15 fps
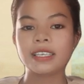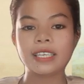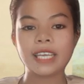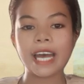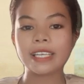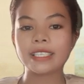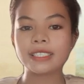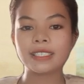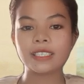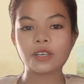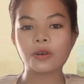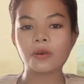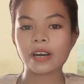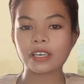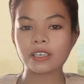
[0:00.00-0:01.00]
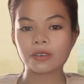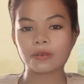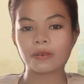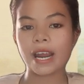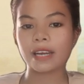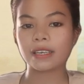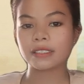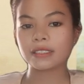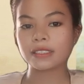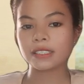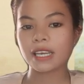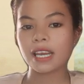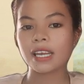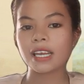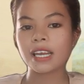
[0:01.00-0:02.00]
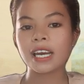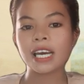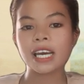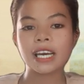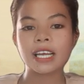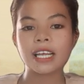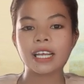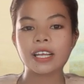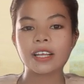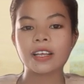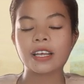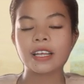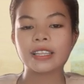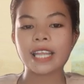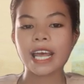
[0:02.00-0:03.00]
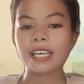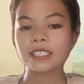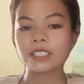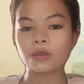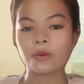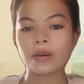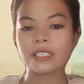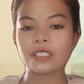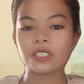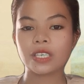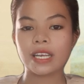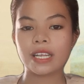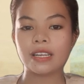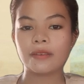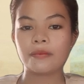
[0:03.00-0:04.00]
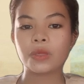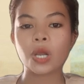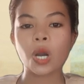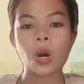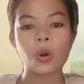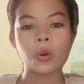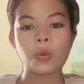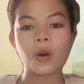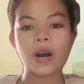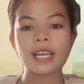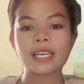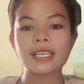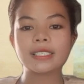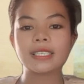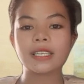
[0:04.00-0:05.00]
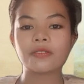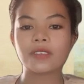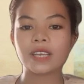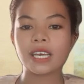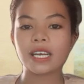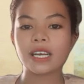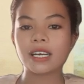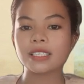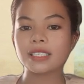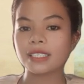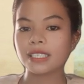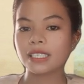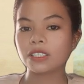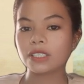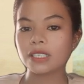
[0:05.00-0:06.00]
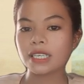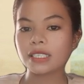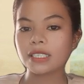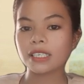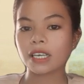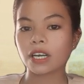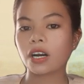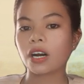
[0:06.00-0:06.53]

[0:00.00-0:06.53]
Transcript: Yes, you are correct. Next question. What is the constitutional